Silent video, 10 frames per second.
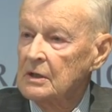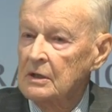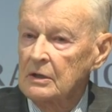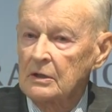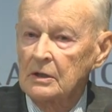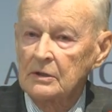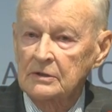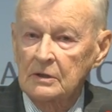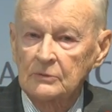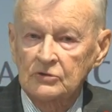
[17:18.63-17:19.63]
in, uh, in
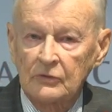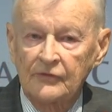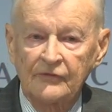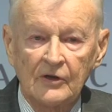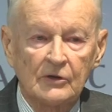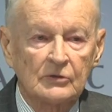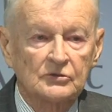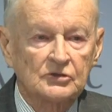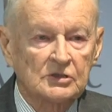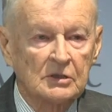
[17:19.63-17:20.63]
terms of
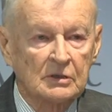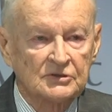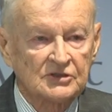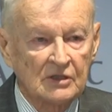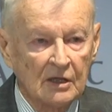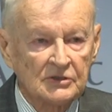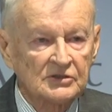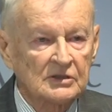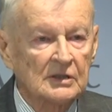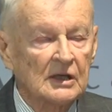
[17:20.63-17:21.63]
various
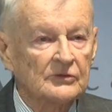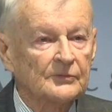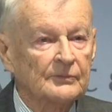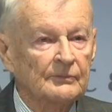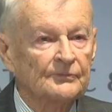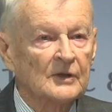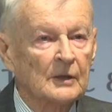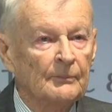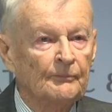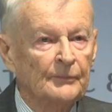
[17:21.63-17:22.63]
stunts that have
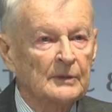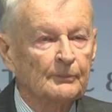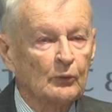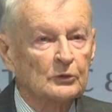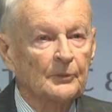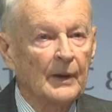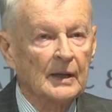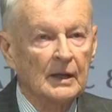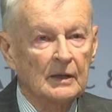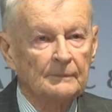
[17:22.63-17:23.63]
been pulled
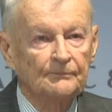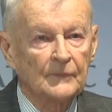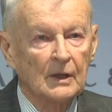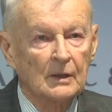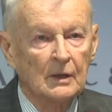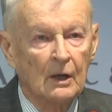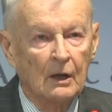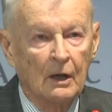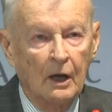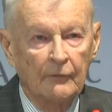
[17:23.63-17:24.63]
by him
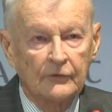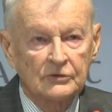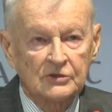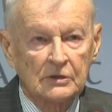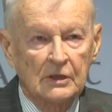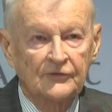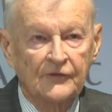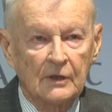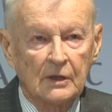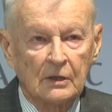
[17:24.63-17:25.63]
obviously a
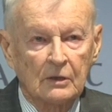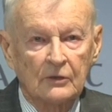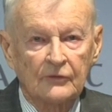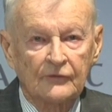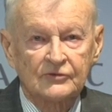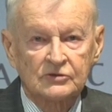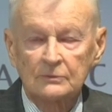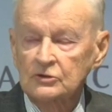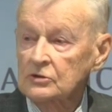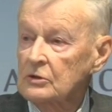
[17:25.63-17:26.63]
feeling of
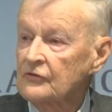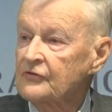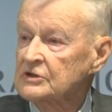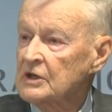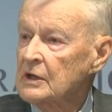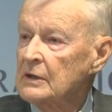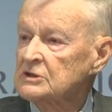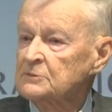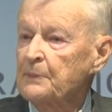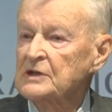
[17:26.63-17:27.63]
some sort of
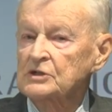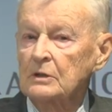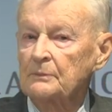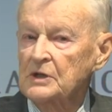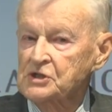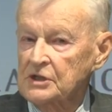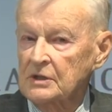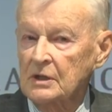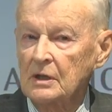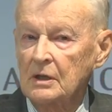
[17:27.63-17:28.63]
special mission.